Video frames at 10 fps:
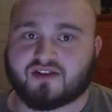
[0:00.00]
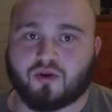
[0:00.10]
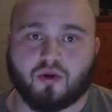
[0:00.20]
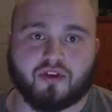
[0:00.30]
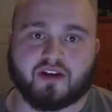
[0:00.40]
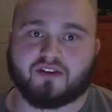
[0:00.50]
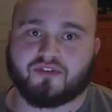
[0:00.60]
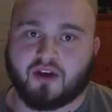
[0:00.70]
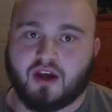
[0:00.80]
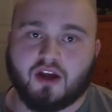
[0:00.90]
His whole thing
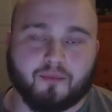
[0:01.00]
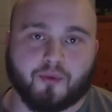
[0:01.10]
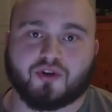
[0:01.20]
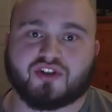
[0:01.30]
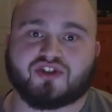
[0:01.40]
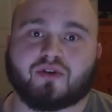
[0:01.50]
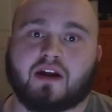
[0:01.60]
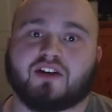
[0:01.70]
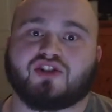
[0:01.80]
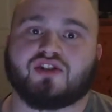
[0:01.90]
is emerging
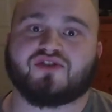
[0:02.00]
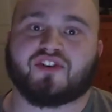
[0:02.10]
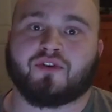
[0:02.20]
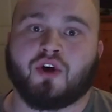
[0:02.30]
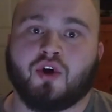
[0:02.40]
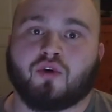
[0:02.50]
strategies and